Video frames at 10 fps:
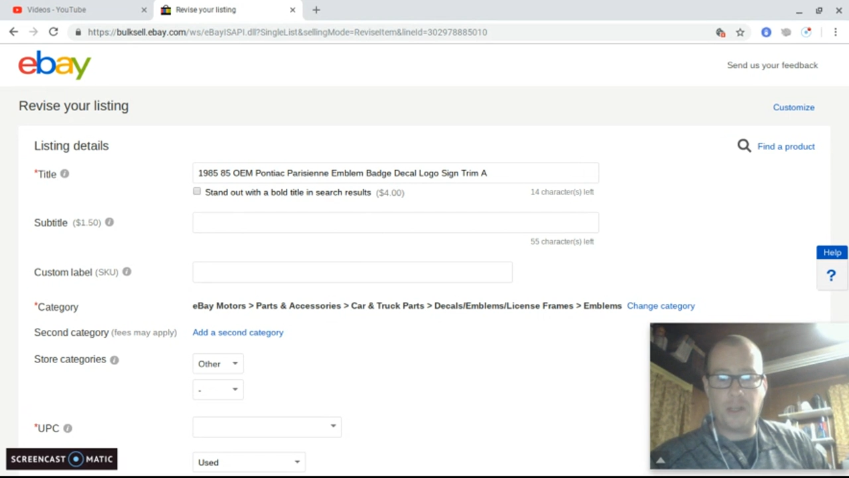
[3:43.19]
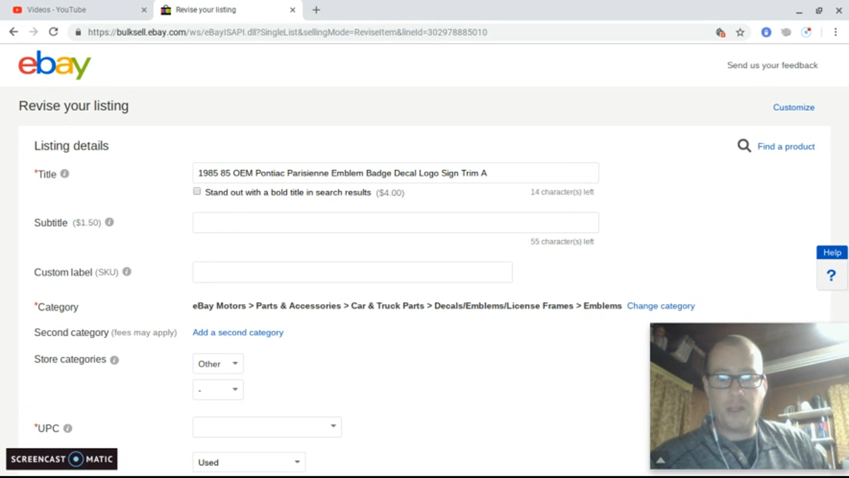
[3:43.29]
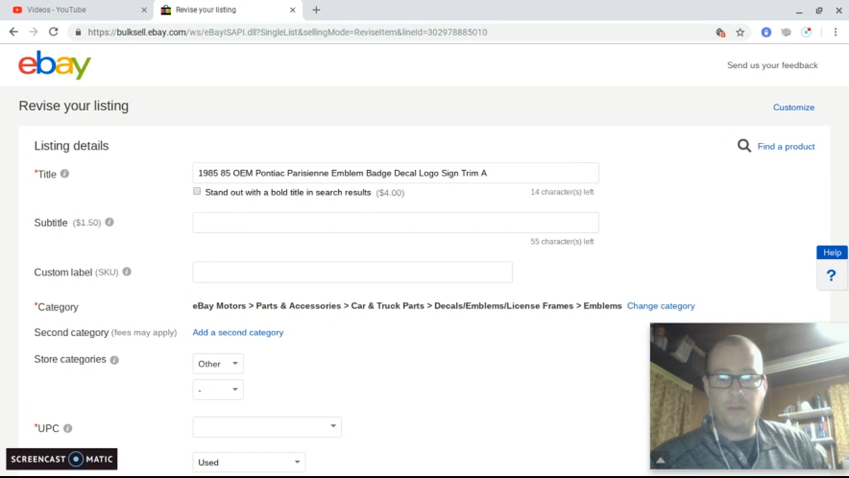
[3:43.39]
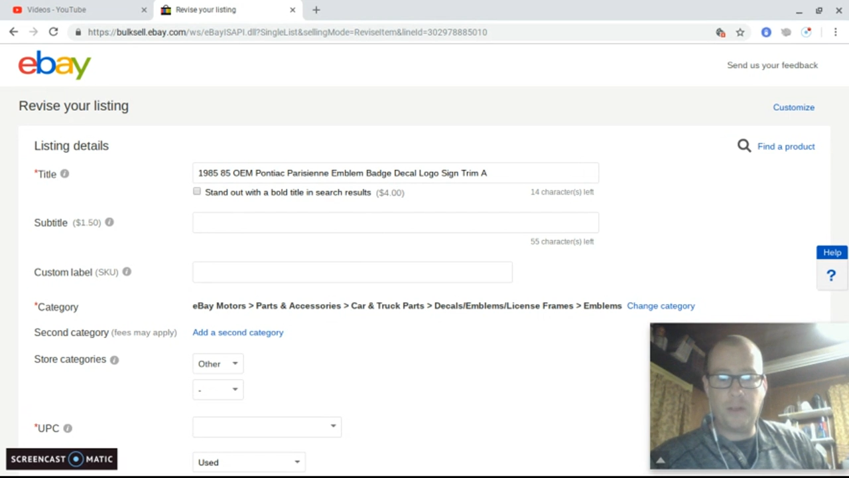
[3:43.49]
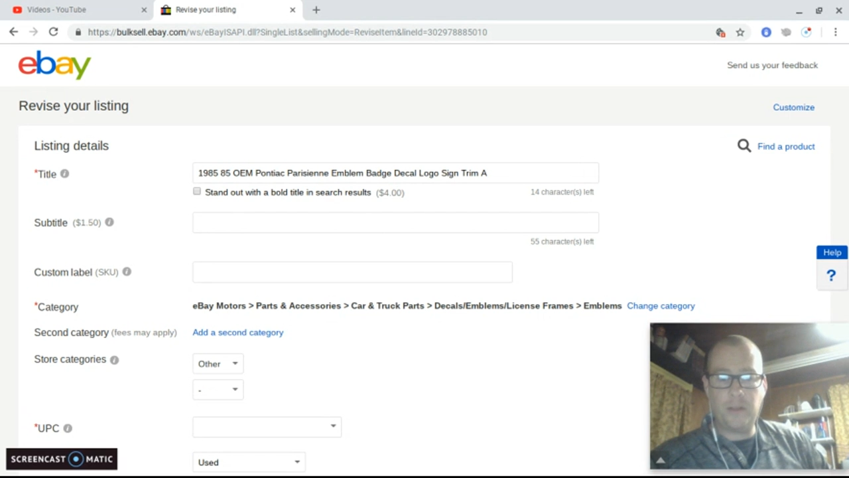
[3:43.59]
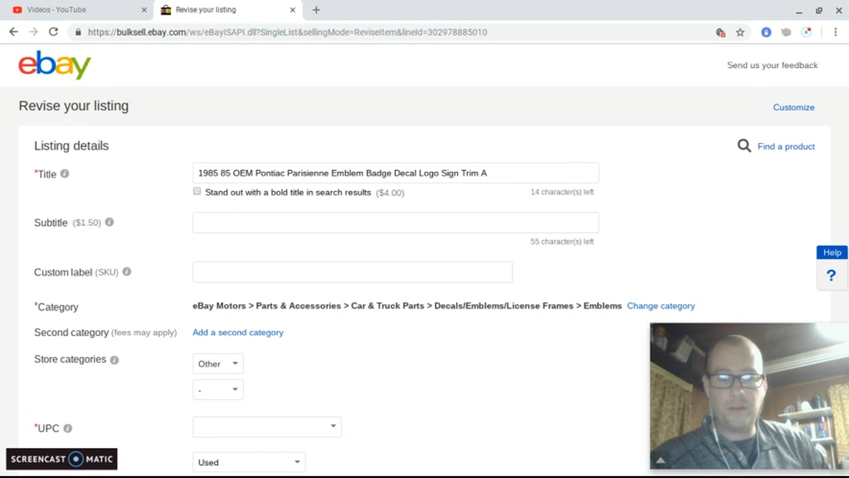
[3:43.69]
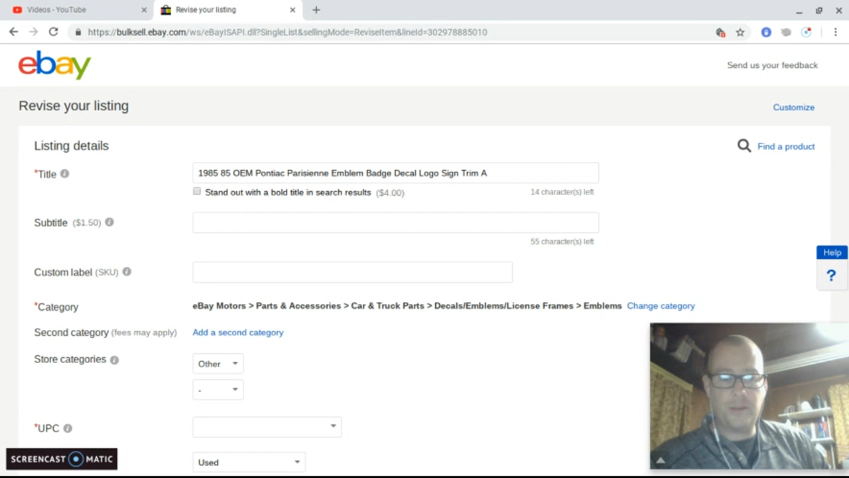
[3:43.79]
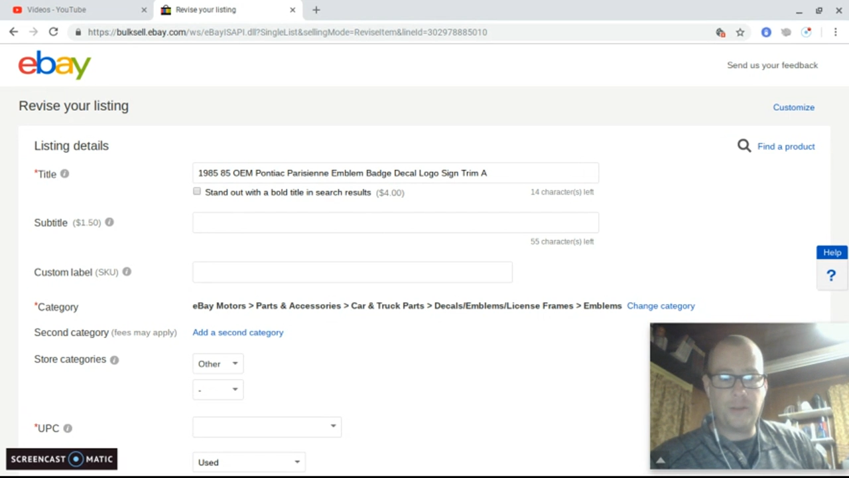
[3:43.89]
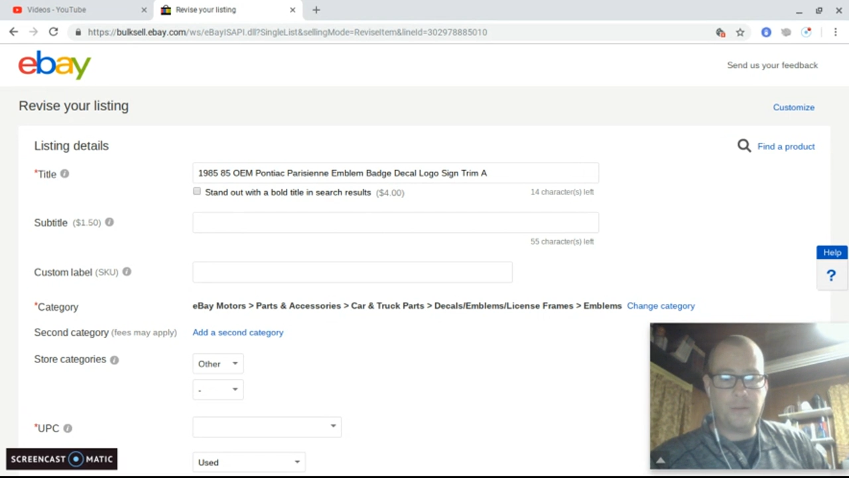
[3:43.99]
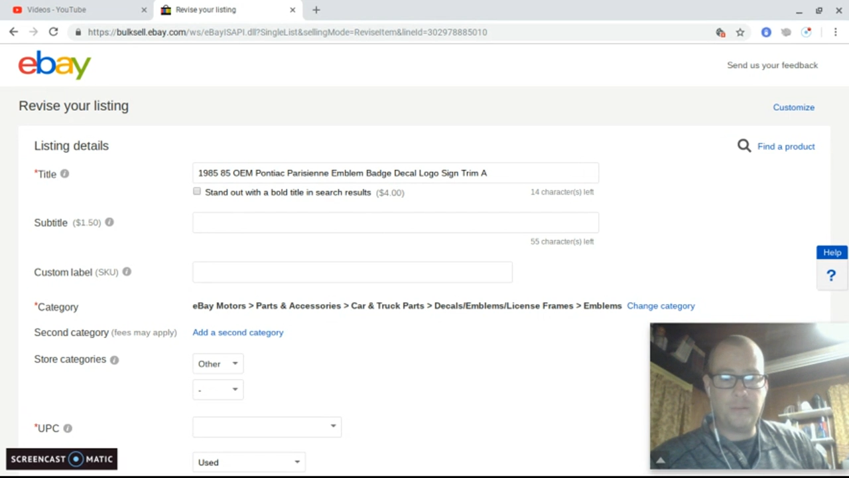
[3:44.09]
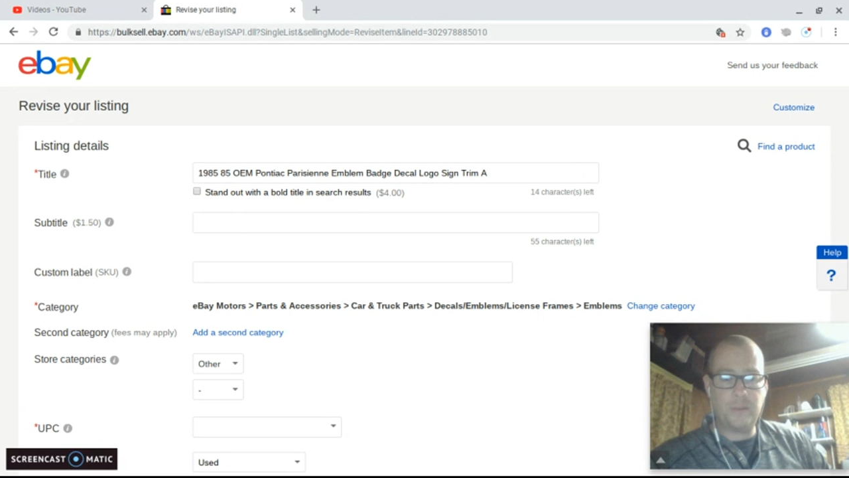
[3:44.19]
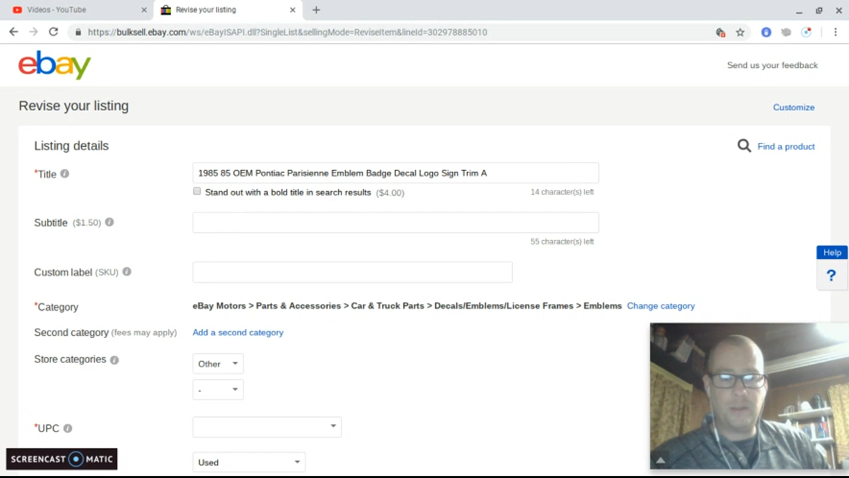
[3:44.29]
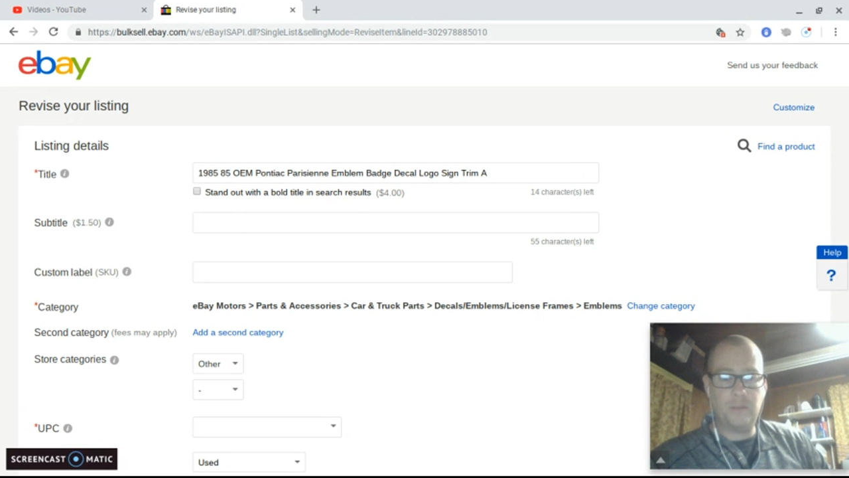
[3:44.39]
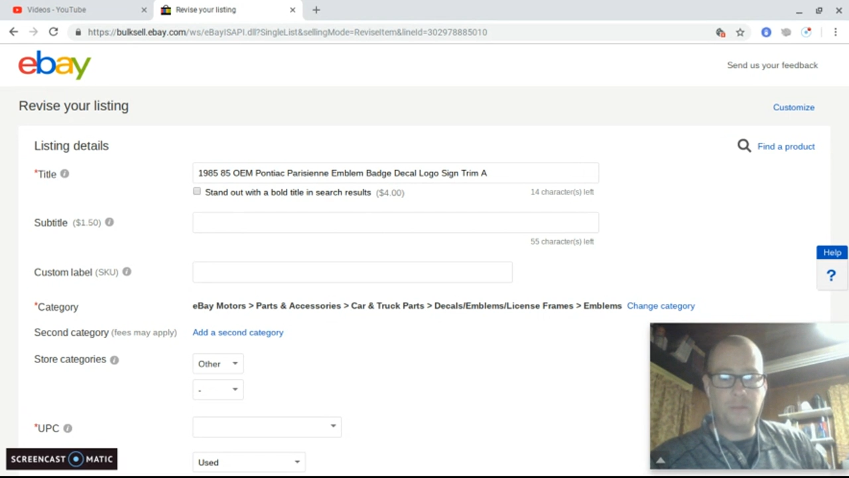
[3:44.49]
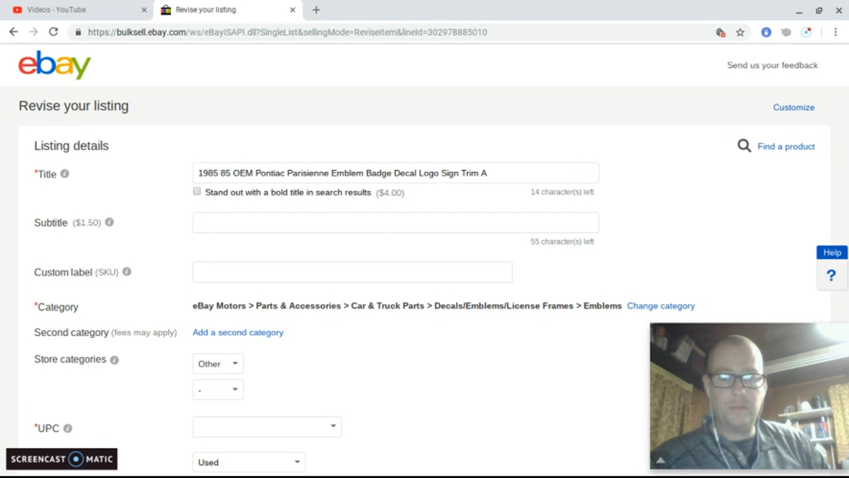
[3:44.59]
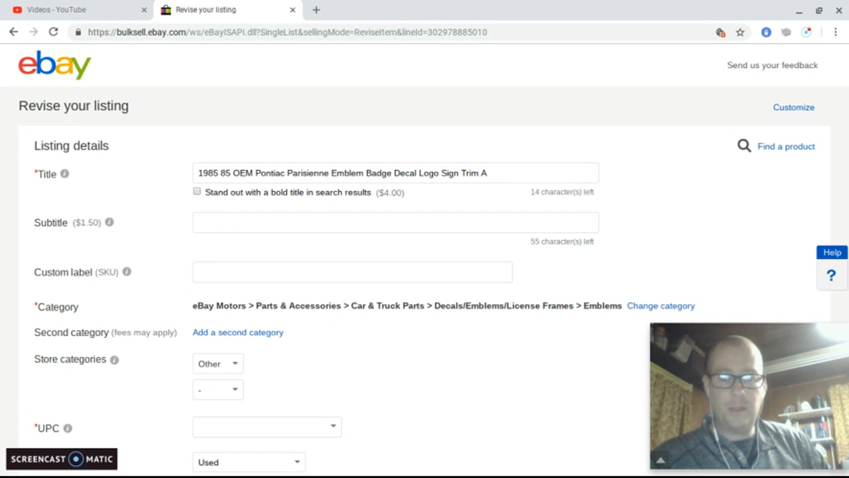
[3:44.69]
January of this year. So